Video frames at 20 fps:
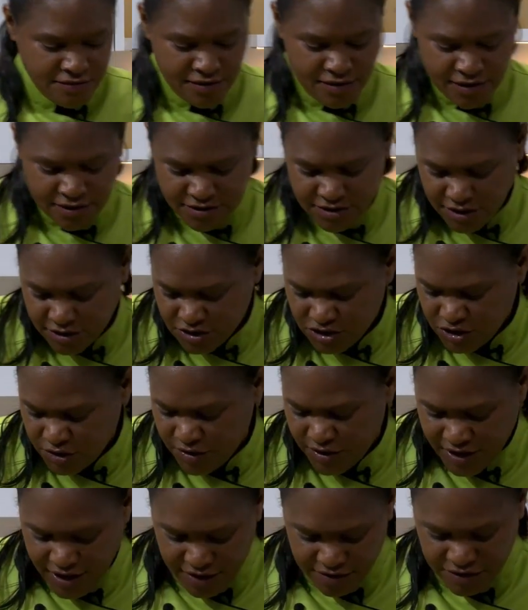So I'll show you
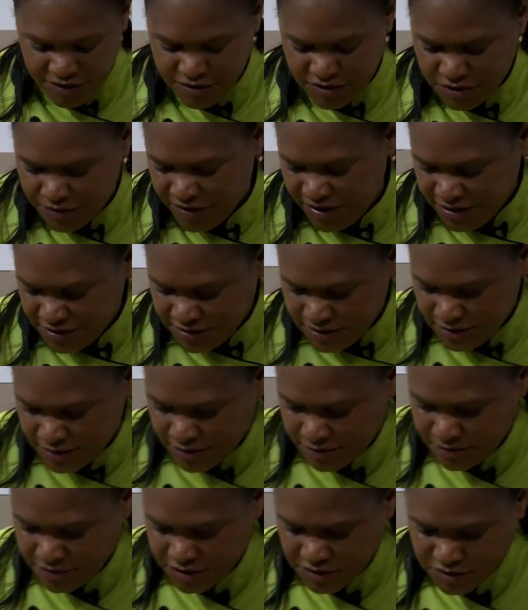how you do it.
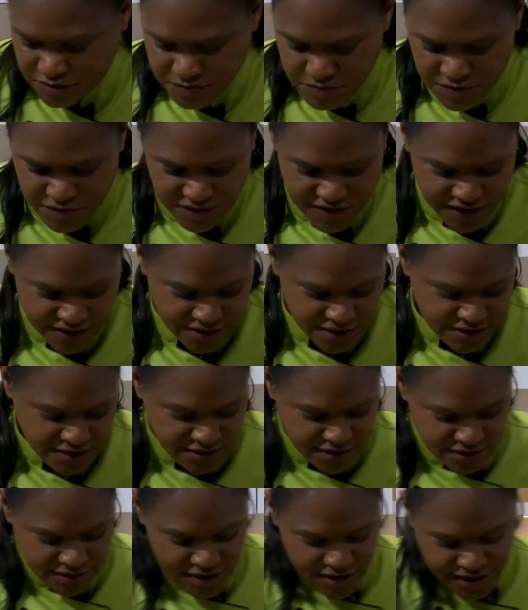Just move that to the
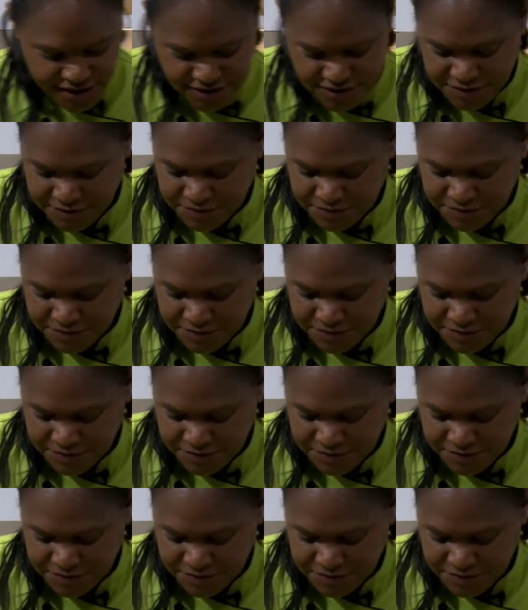side.